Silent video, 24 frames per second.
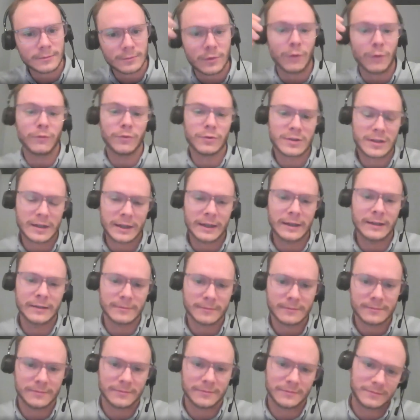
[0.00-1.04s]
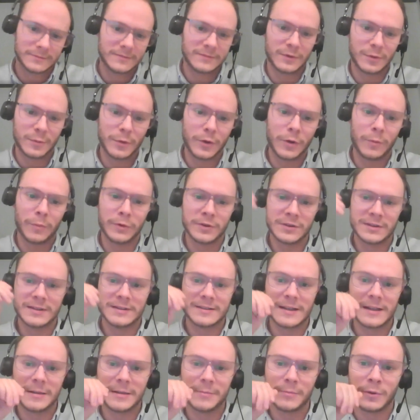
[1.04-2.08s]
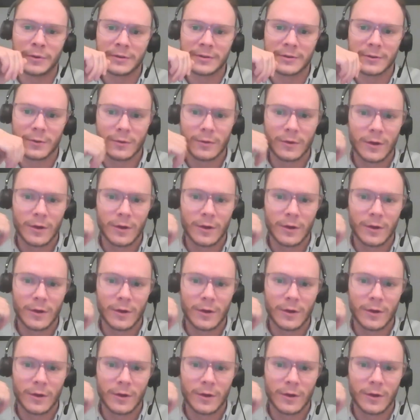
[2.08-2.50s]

obviously from an opposite standpoint